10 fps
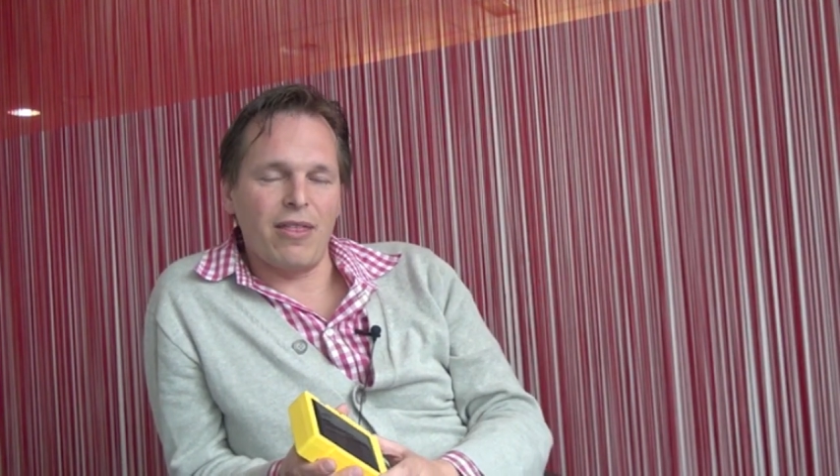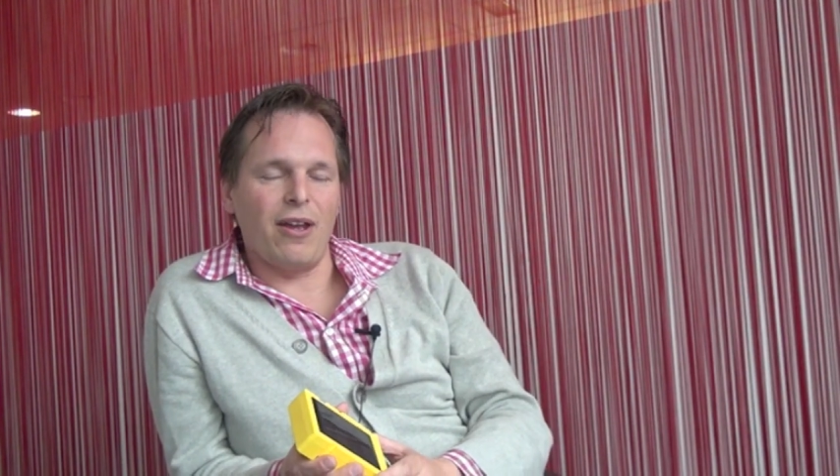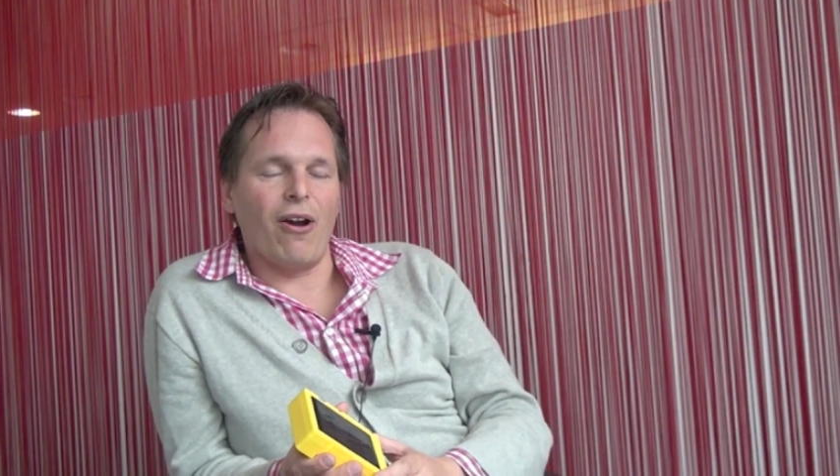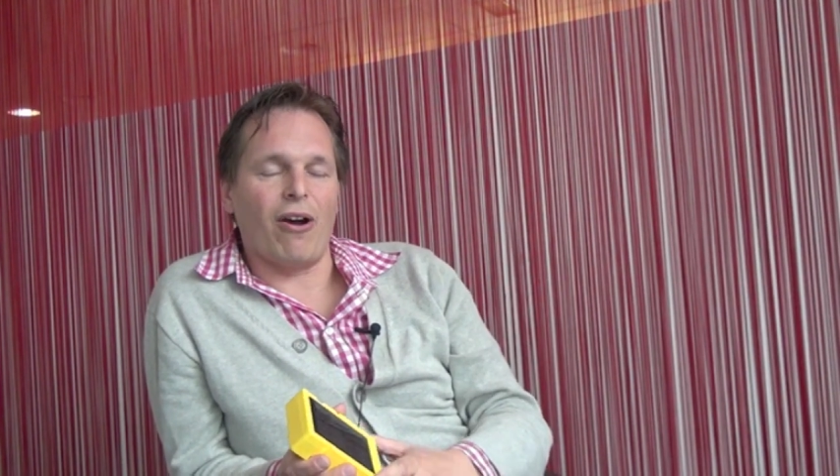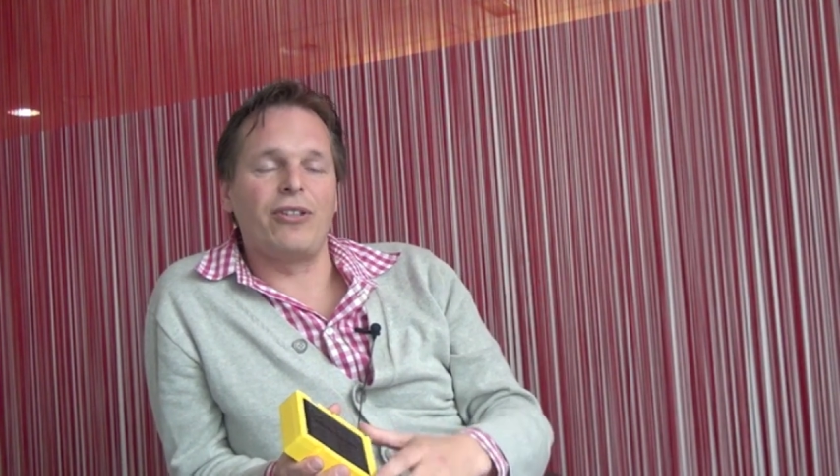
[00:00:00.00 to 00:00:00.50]

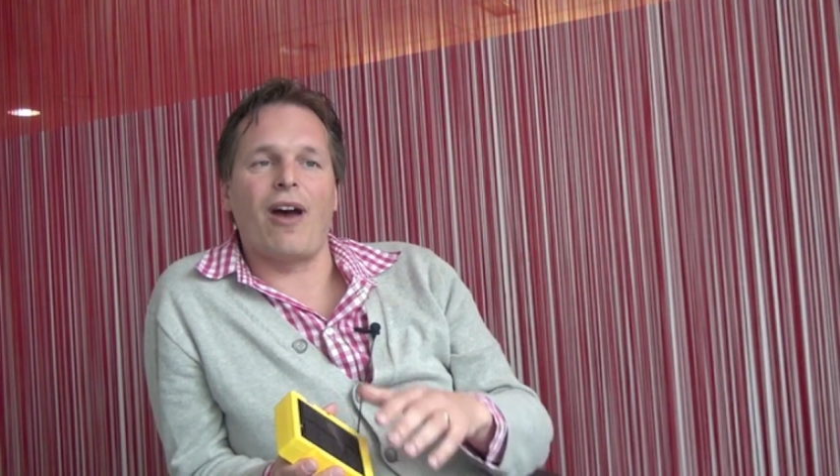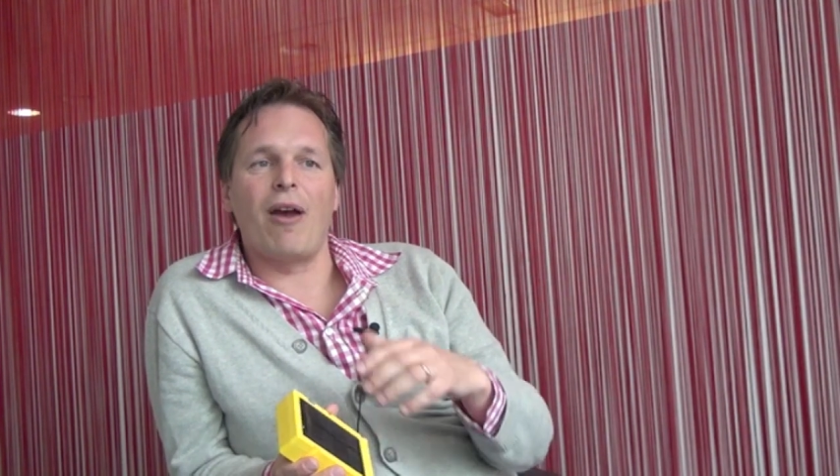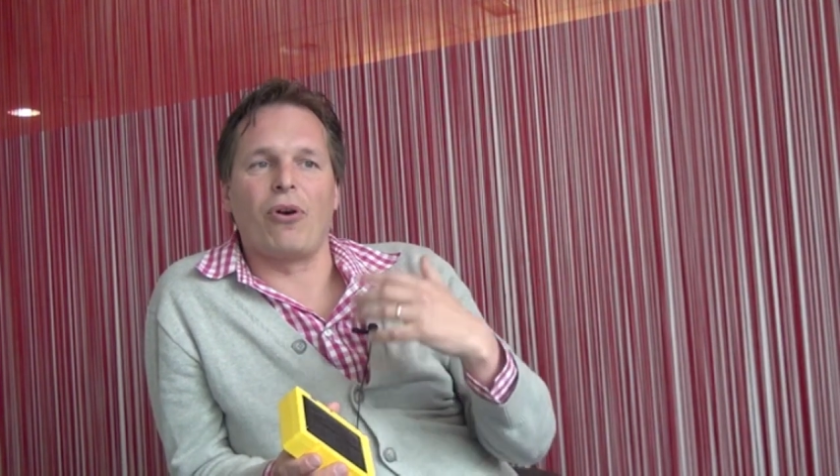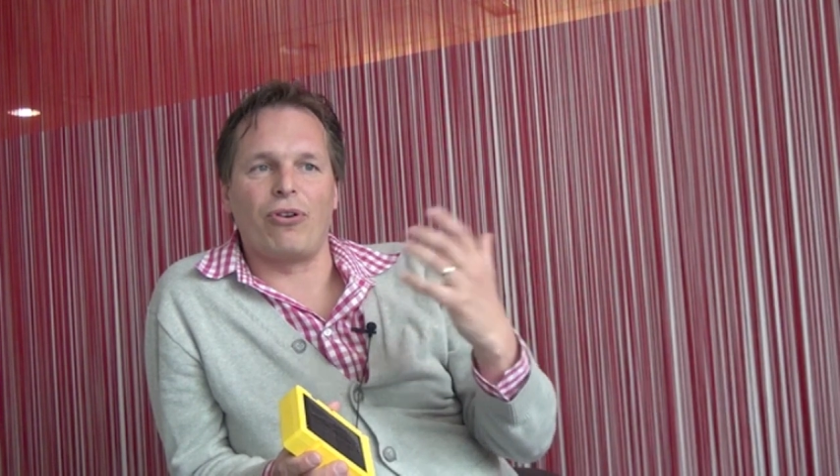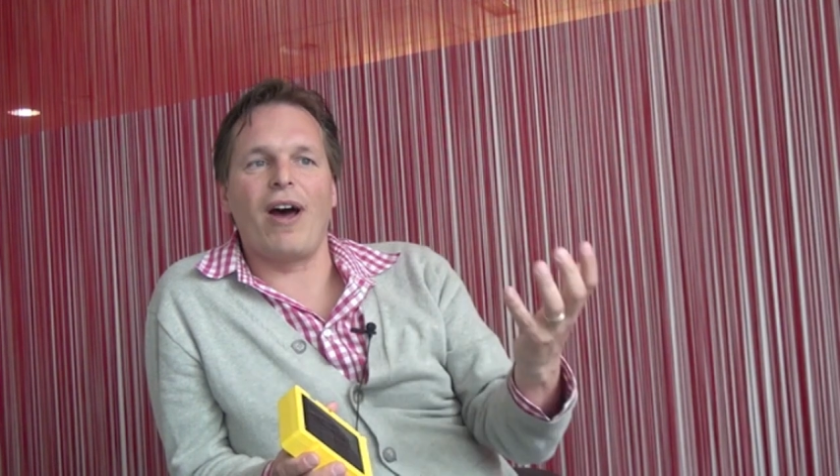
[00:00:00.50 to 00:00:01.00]
think our
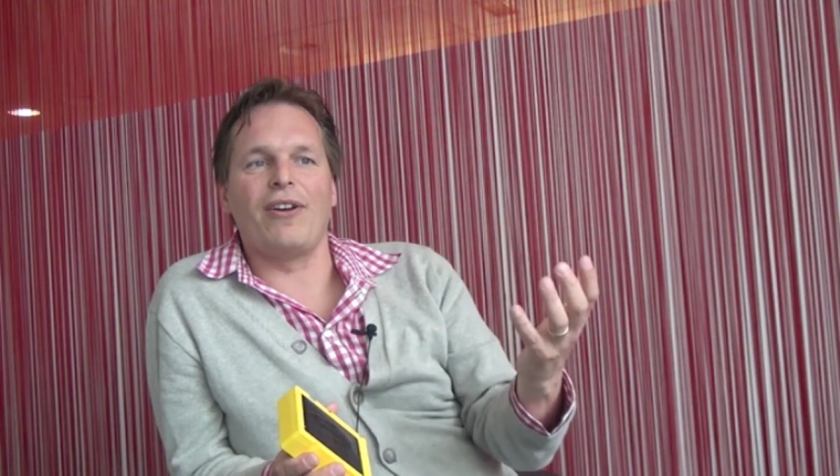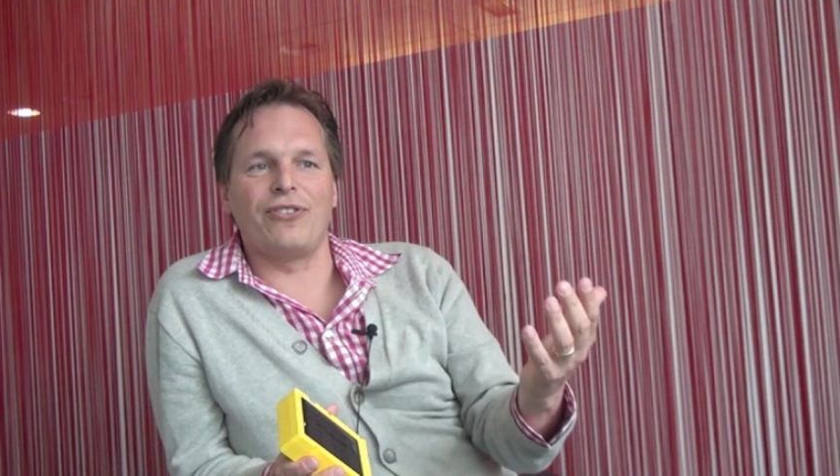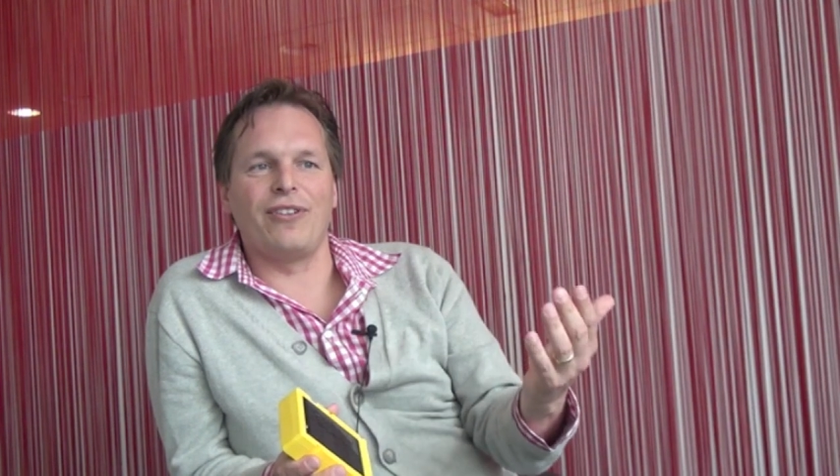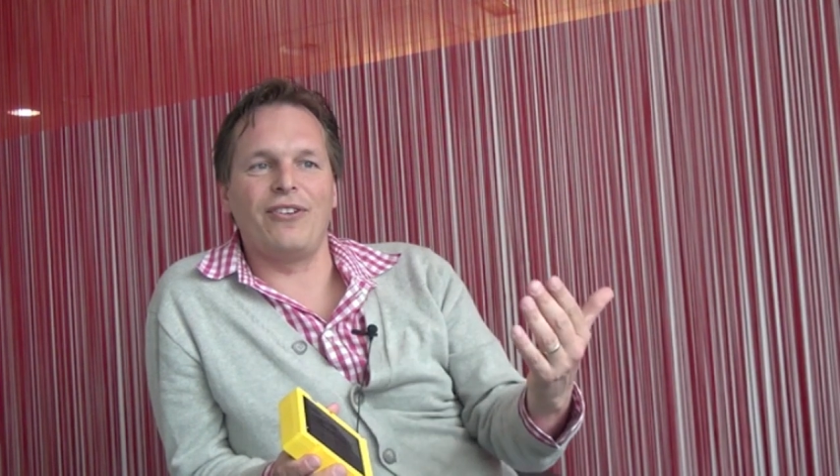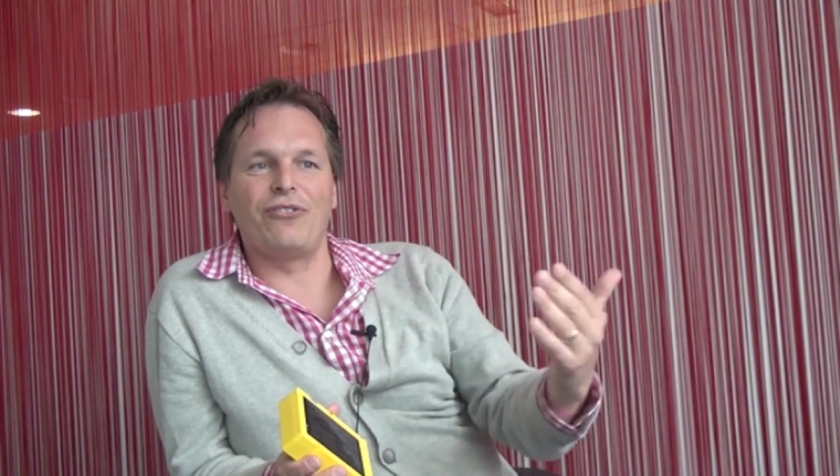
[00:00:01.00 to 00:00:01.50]
time horizon